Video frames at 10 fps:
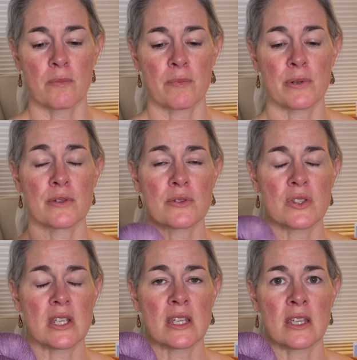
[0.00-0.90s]

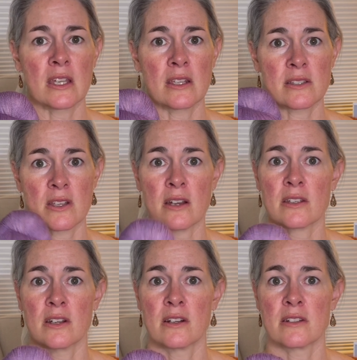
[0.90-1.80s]
producing sock
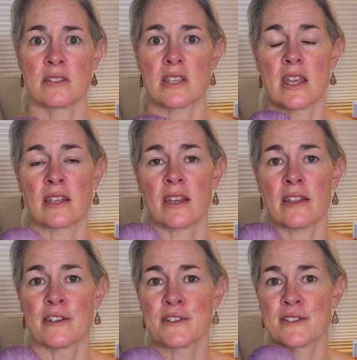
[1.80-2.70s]
yarns in
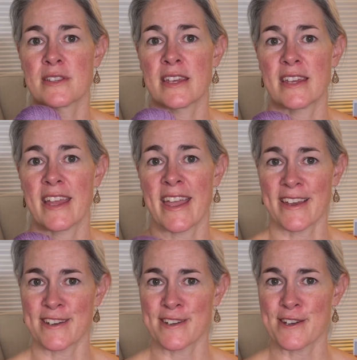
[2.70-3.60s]
colors that
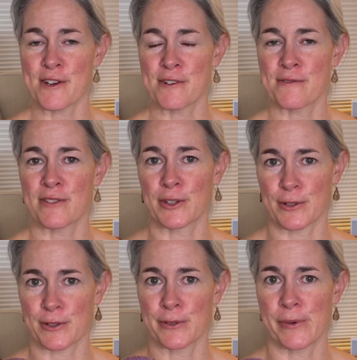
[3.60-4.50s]
Hannah of The
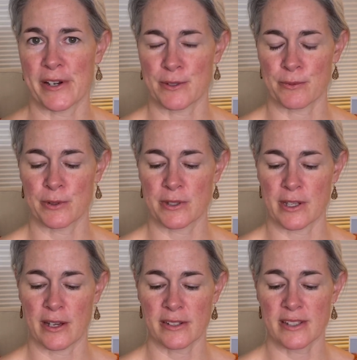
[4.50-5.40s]
Girl Who Wears Wool
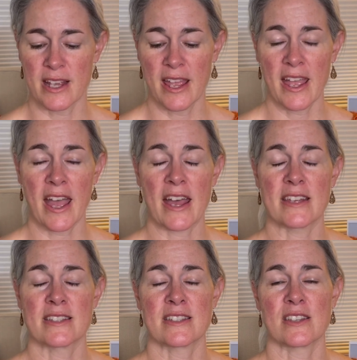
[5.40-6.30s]
Socks
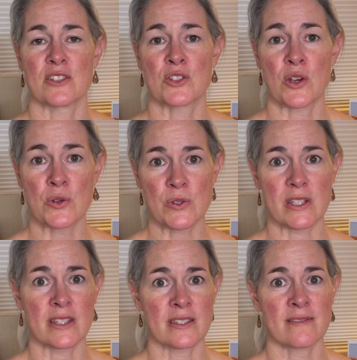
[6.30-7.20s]
has
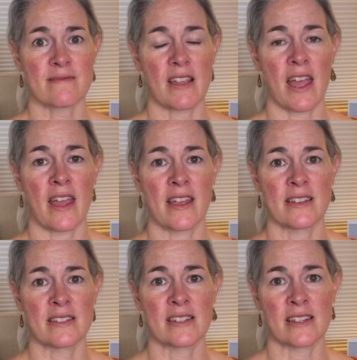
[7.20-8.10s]
chosen
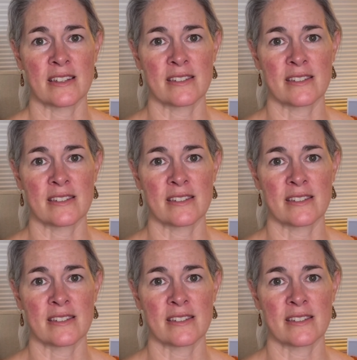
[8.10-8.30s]
and